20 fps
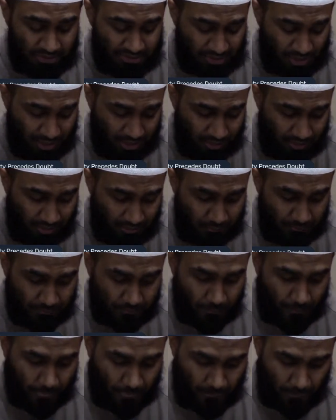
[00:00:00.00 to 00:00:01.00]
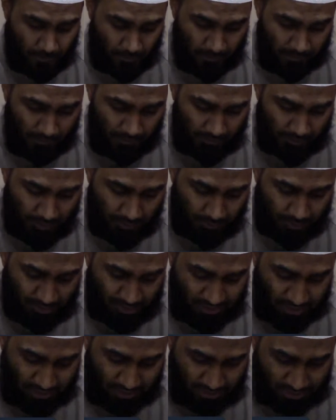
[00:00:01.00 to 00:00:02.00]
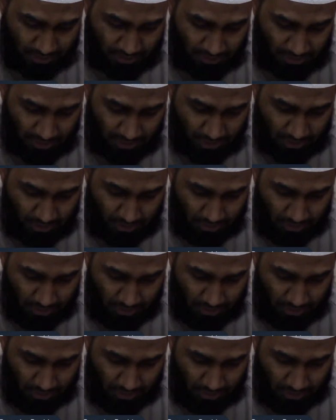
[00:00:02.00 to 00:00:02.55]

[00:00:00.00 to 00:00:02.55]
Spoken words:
desire. Number 6